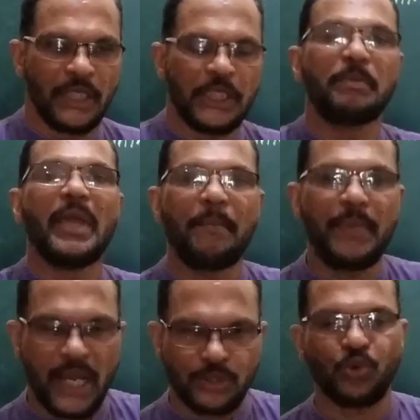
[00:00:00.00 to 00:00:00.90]
It may
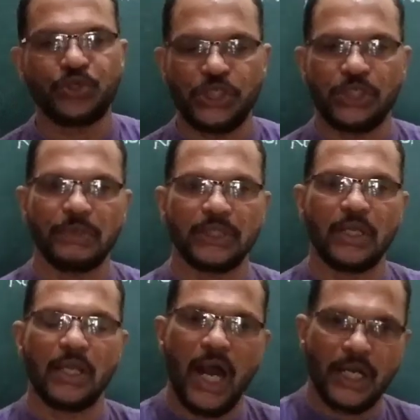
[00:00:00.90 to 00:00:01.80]
be associated with
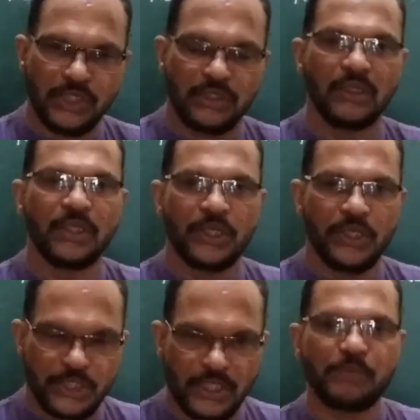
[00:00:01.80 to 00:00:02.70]
large
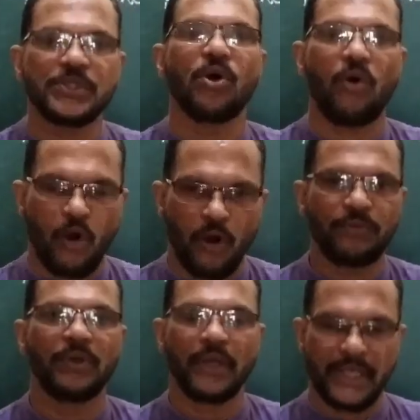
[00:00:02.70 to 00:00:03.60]
steps
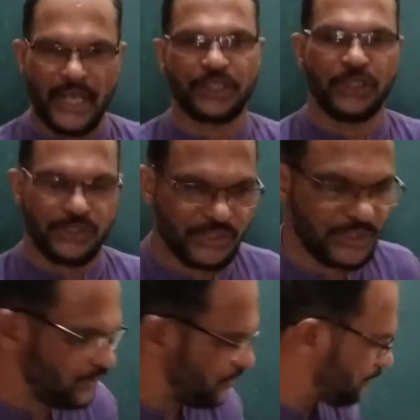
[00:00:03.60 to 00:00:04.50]
of reactions.